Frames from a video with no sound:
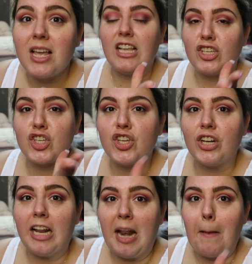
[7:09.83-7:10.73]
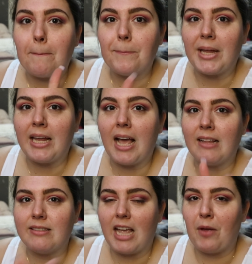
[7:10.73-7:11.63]
It shouldn't be a
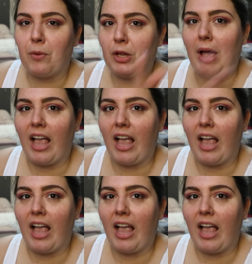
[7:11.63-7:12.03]
day where you